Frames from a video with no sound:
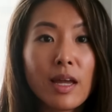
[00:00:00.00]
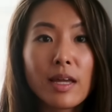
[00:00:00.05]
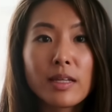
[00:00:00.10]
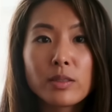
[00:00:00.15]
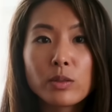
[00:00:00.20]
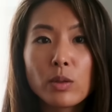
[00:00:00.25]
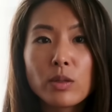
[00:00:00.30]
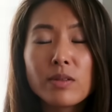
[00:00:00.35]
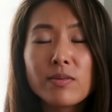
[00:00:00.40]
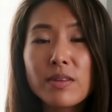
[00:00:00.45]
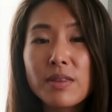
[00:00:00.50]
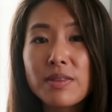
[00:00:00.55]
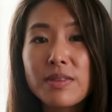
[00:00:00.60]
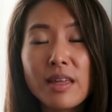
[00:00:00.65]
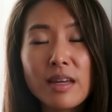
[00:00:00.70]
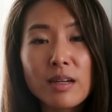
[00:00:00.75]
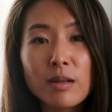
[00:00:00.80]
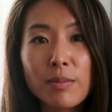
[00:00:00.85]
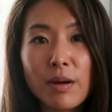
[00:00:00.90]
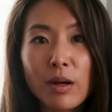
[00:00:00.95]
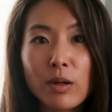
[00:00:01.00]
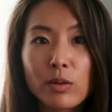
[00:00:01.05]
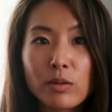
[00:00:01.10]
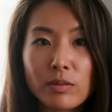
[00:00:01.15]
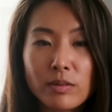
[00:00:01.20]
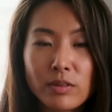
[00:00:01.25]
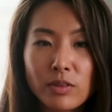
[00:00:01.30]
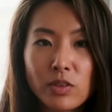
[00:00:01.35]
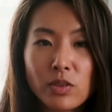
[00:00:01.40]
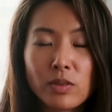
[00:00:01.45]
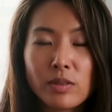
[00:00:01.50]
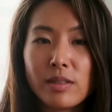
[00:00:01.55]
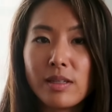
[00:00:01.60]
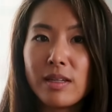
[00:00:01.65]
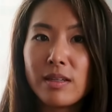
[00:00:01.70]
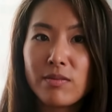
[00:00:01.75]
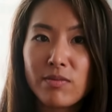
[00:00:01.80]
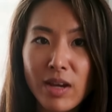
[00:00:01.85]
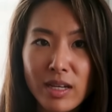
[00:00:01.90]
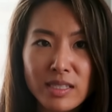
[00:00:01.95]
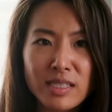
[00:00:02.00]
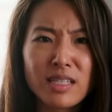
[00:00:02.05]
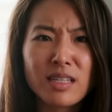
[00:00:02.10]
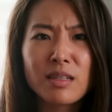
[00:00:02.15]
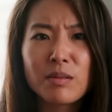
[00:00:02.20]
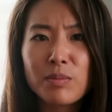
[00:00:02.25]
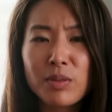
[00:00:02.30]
and don't even think about investing